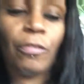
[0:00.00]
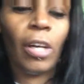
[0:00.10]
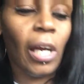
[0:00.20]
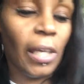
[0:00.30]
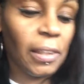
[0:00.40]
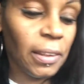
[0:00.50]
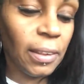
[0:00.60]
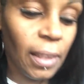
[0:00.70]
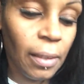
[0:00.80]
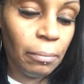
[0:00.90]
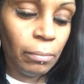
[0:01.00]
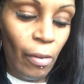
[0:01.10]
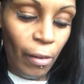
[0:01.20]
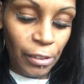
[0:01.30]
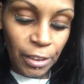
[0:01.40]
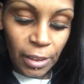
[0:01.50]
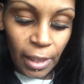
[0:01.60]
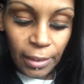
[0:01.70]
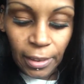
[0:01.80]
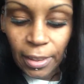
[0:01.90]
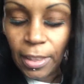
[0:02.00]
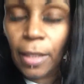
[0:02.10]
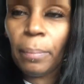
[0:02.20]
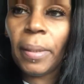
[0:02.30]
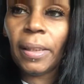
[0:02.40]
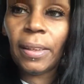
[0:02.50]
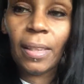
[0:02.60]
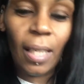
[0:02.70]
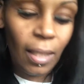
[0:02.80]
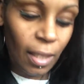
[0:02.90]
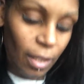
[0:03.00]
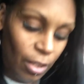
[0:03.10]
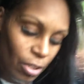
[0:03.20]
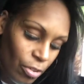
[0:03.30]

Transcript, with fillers: fries and she got the 10 piece nugget.